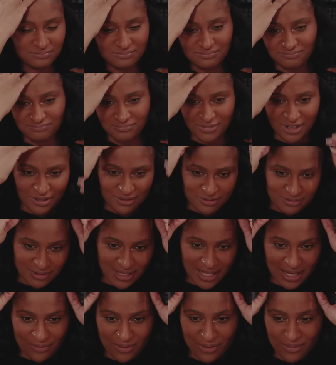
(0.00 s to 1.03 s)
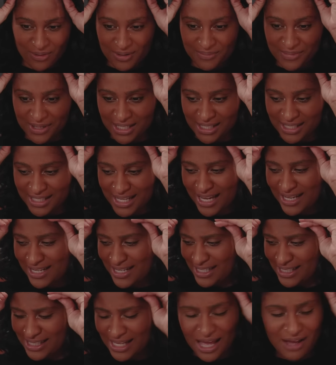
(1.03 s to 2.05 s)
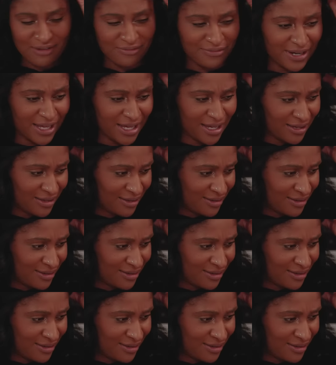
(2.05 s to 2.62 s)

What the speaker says: I don't think we want me to take this off now.